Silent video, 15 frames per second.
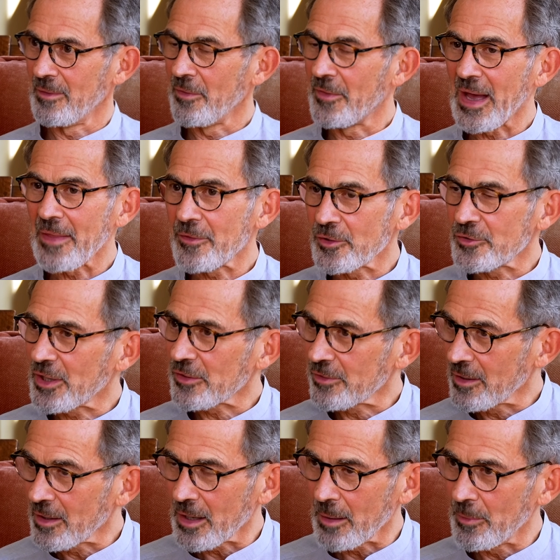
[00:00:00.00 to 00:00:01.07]
Yeah. That
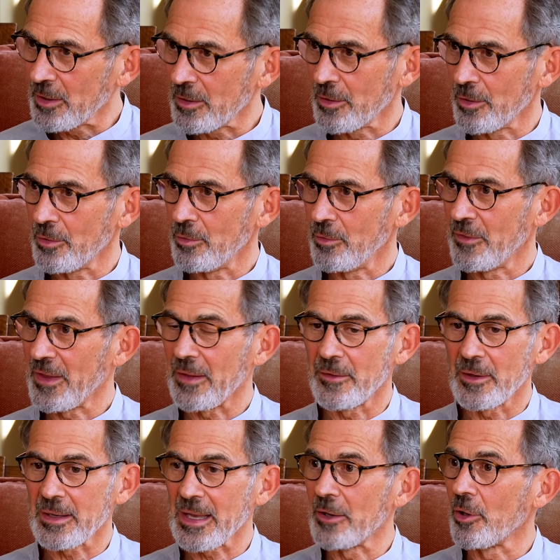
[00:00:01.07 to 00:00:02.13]
doesn't come and go.
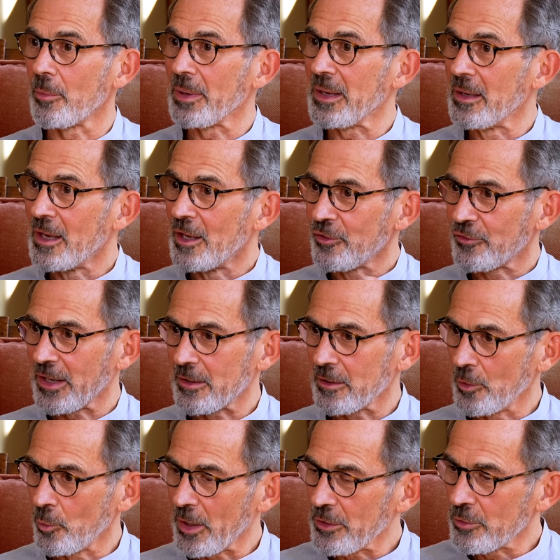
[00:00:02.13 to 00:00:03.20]
That cannot be
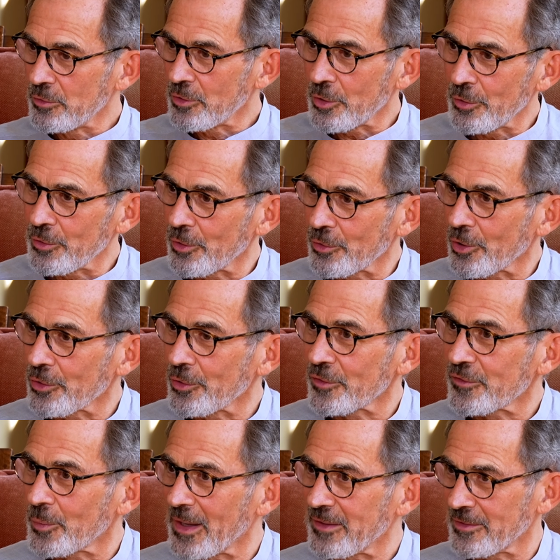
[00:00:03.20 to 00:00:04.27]
taken away. You know you're not
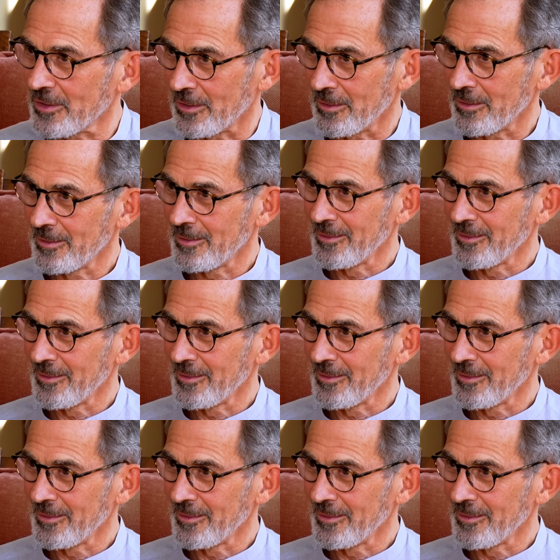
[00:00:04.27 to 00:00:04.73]
your sweater.